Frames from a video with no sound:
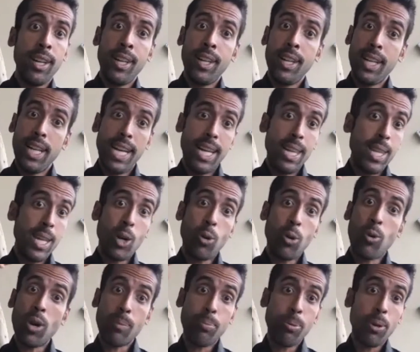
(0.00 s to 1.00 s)
and they don't
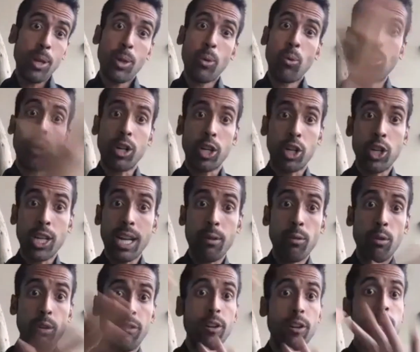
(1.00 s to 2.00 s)
want to put in the work. You got to
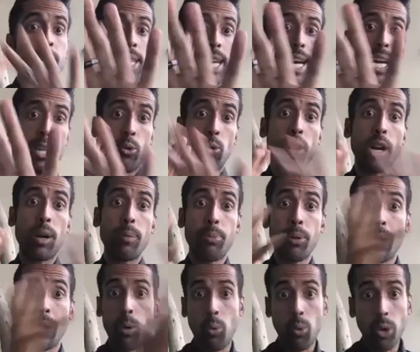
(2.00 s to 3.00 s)
reverse that. You want to put
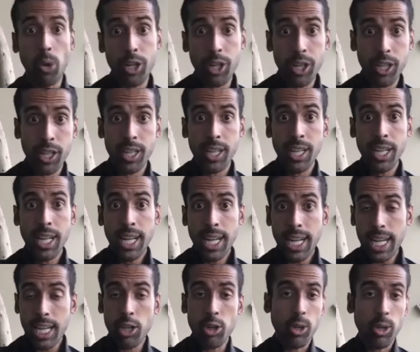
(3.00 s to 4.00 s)
in the work
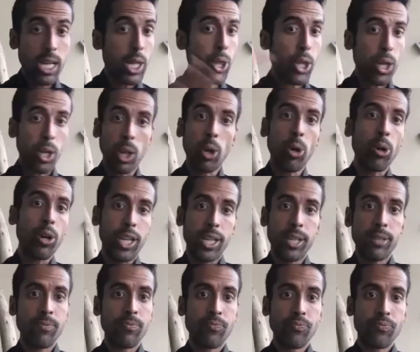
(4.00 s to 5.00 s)
and you'll get the glory,
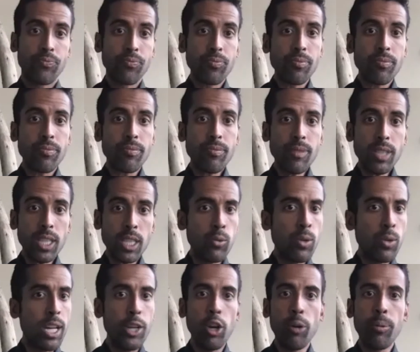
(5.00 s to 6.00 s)

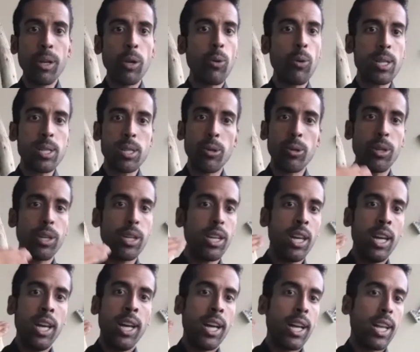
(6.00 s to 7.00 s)
right? Nobody wants to,
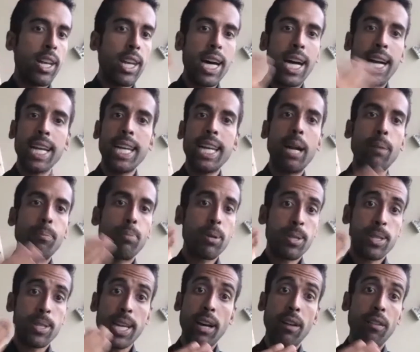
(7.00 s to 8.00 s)

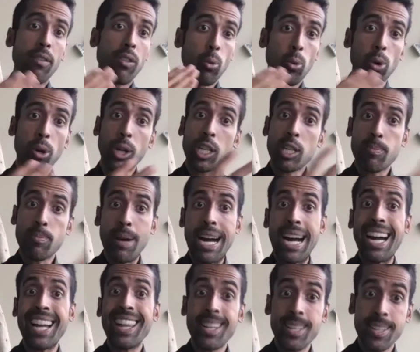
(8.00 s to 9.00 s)
99% of the work is
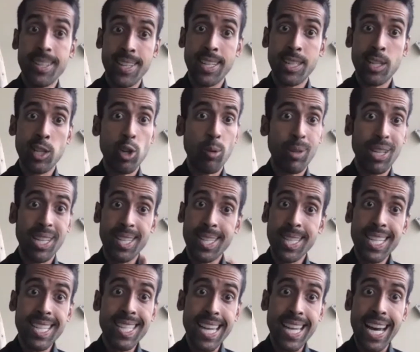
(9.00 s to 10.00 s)
behind the scenes. Nobody
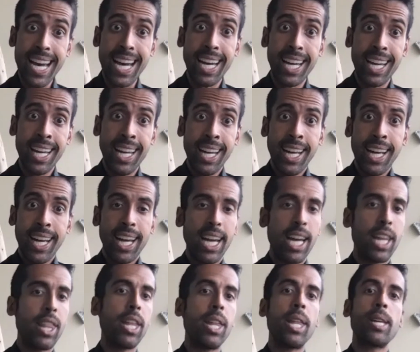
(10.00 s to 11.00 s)
sees that.
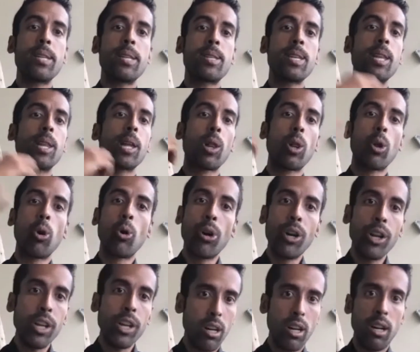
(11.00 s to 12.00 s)
And then they see the
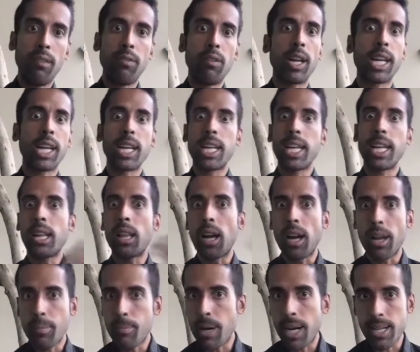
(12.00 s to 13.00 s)
glory of like an
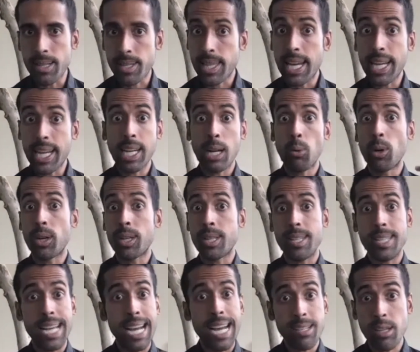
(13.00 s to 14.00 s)
Elon Musk. That guy works his
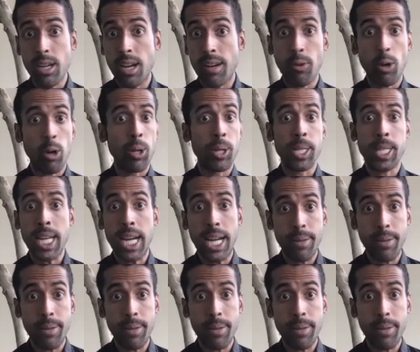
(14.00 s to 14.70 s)
ass off all the time.